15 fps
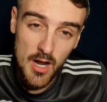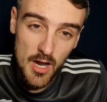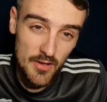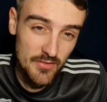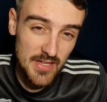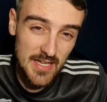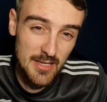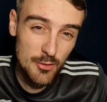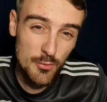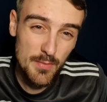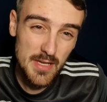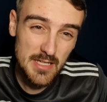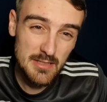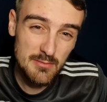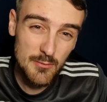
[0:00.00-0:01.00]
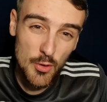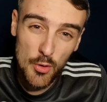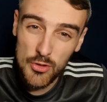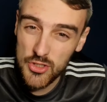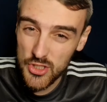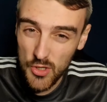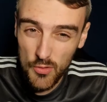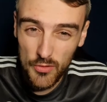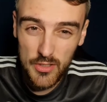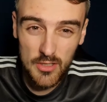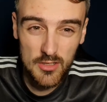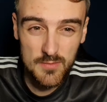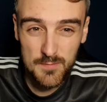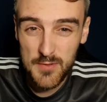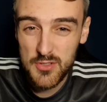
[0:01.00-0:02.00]
I think it will be quite tight,
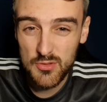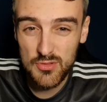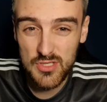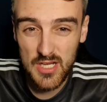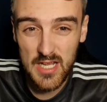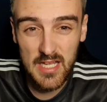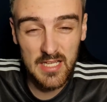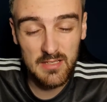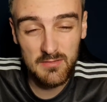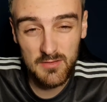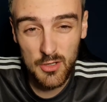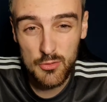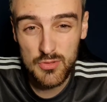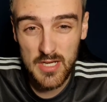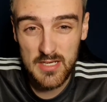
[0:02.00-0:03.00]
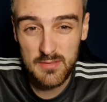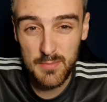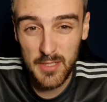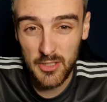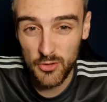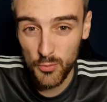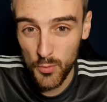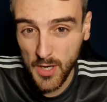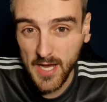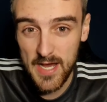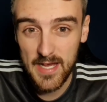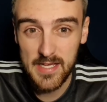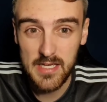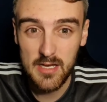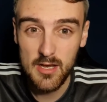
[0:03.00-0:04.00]
as Bristol City do tend to be good
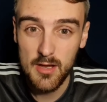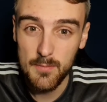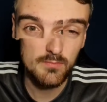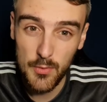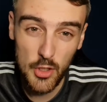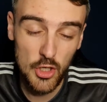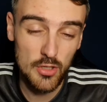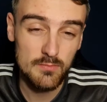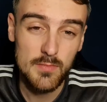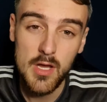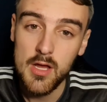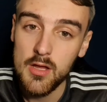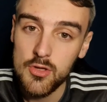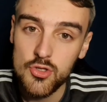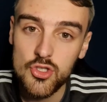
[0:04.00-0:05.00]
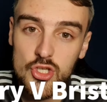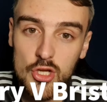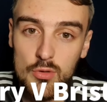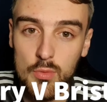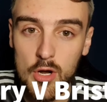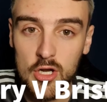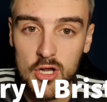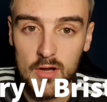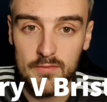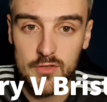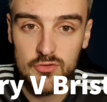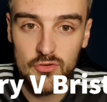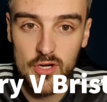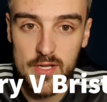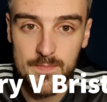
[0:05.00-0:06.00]
away, but 2-1
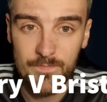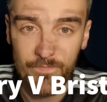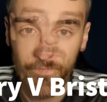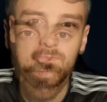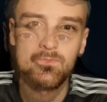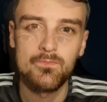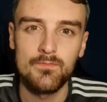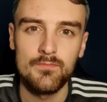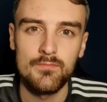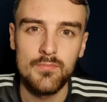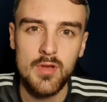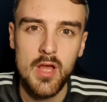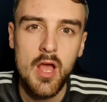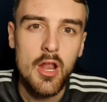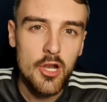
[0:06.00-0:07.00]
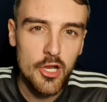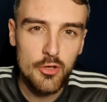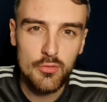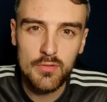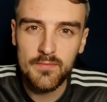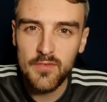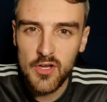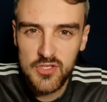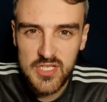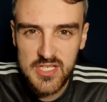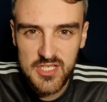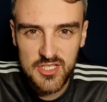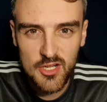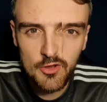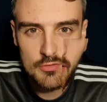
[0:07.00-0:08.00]
Coventry. Luton
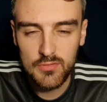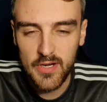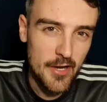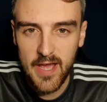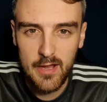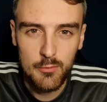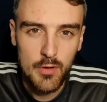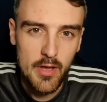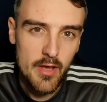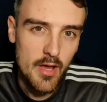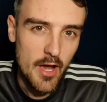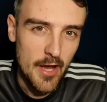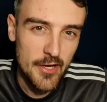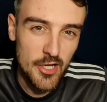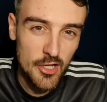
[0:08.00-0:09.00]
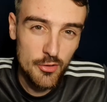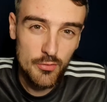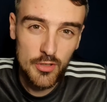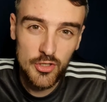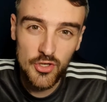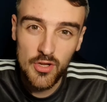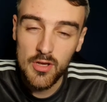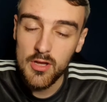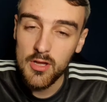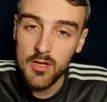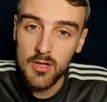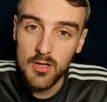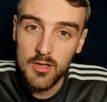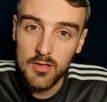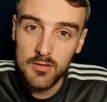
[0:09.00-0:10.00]
versus Stoke now, and Luton,
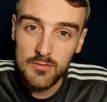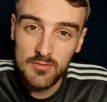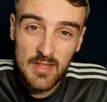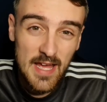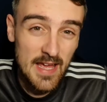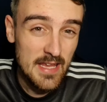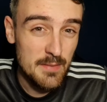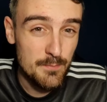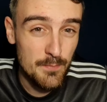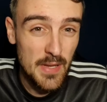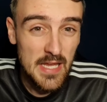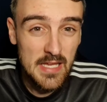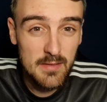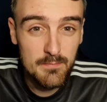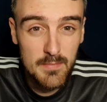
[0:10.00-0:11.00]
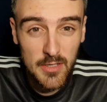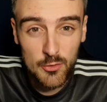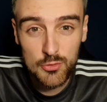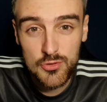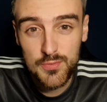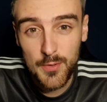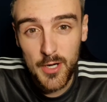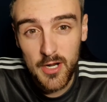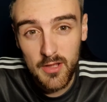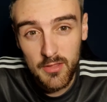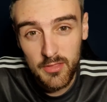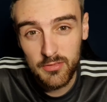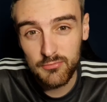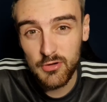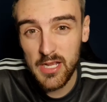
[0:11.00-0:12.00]
they beat
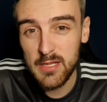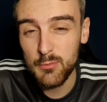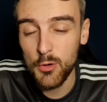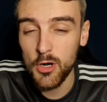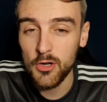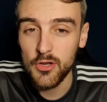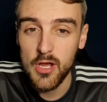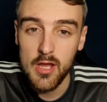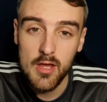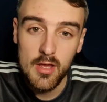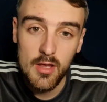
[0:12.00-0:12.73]
Middlesbrough 3-1.